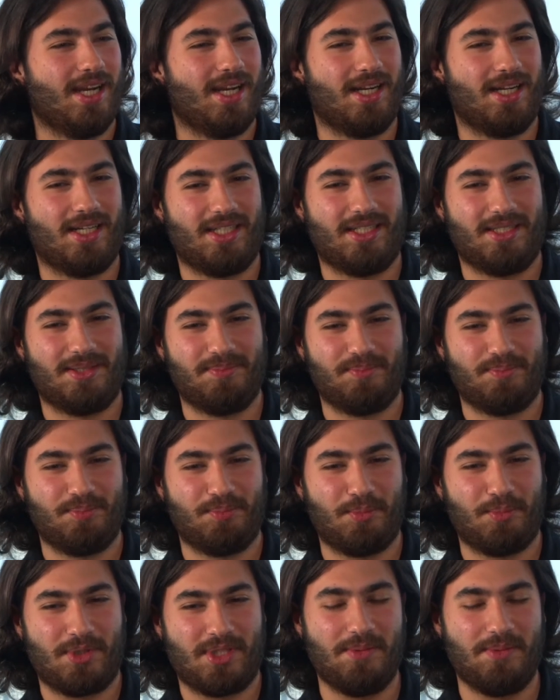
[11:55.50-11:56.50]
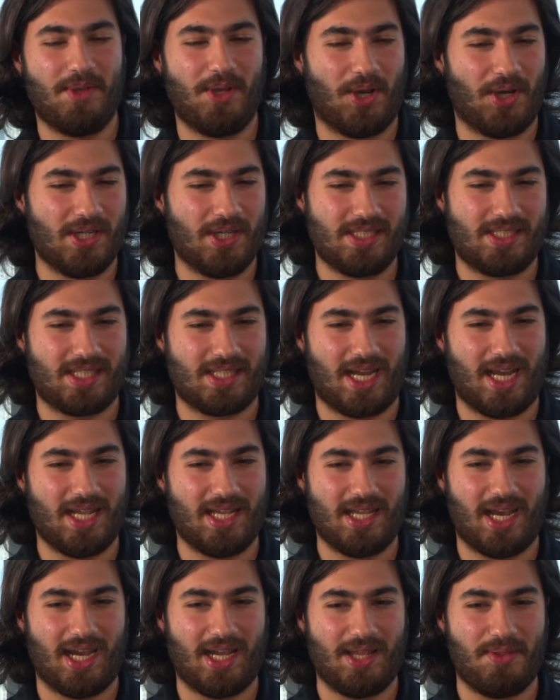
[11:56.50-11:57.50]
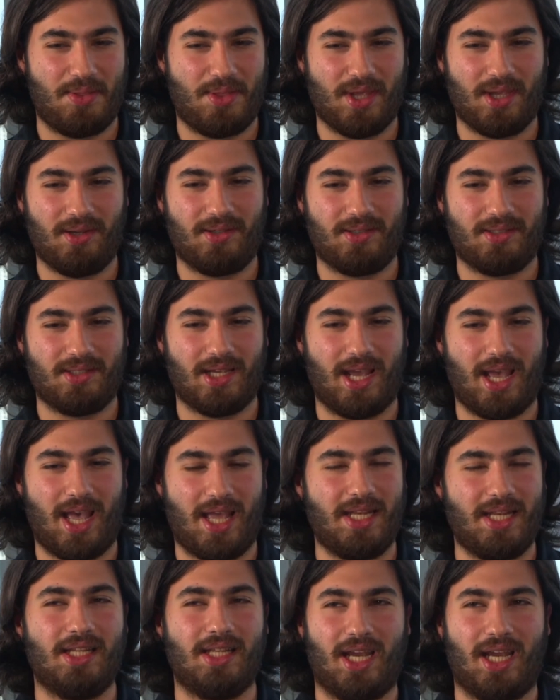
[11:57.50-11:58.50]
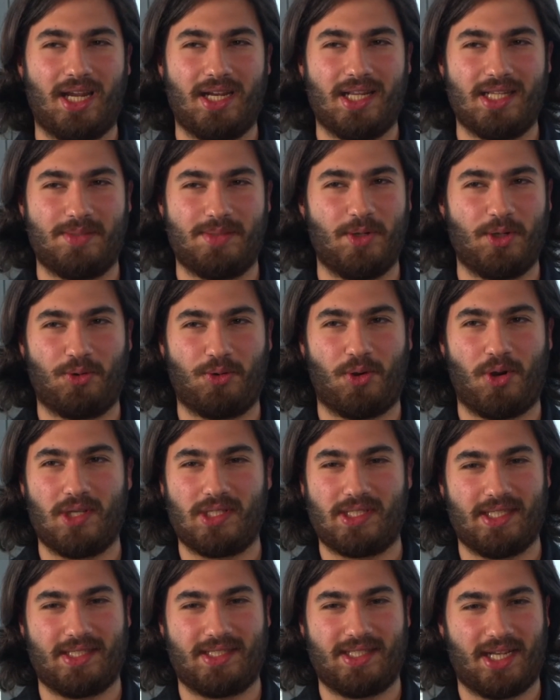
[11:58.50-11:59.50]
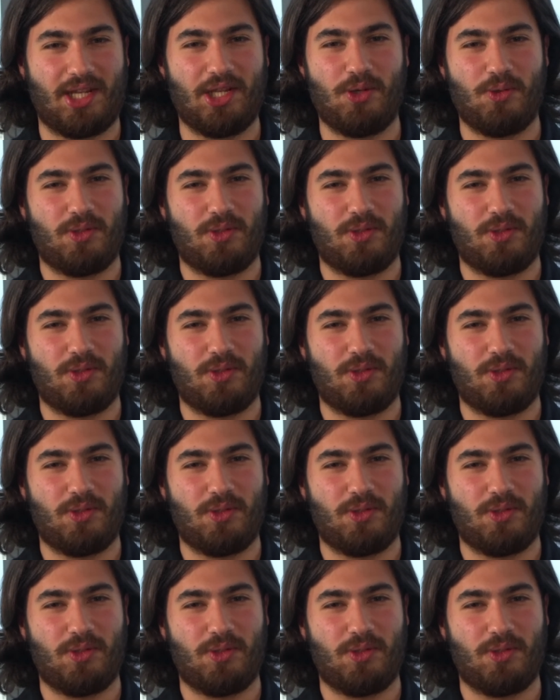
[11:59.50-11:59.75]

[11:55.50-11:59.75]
To be honest, I think any line has been crossed the second you